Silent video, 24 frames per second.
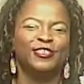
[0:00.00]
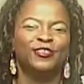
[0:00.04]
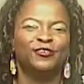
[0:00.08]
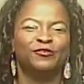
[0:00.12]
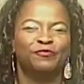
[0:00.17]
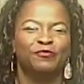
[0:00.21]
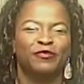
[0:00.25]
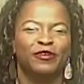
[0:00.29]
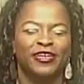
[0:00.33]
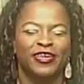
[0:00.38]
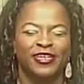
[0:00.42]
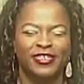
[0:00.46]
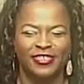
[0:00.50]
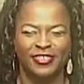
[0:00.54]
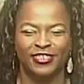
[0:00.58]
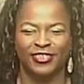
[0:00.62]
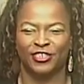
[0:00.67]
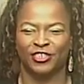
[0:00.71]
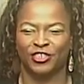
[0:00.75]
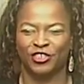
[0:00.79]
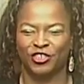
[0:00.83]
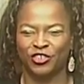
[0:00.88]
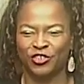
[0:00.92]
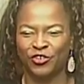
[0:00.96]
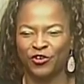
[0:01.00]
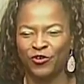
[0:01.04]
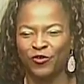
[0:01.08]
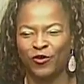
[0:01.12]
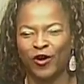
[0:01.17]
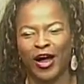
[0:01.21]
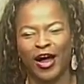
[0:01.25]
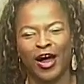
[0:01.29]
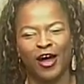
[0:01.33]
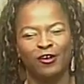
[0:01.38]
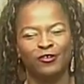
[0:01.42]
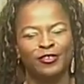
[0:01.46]
Duplessis Show.
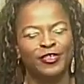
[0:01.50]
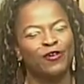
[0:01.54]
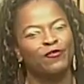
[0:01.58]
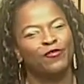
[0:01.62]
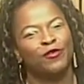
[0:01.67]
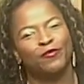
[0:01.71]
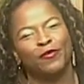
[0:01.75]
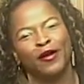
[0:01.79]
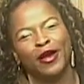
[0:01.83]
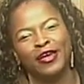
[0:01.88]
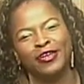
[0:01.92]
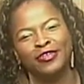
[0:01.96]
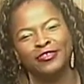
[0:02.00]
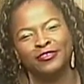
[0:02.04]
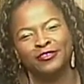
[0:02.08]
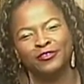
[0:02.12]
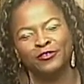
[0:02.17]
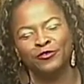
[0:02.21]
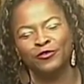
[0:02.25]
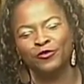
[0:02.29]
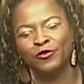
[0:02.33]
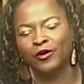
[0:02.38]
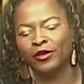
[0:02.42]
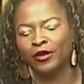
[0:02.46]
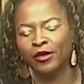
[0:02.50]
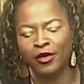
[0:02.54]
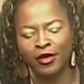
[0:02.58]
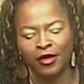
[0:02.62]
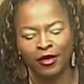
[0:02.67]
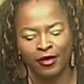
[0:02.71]
How's everybody doing?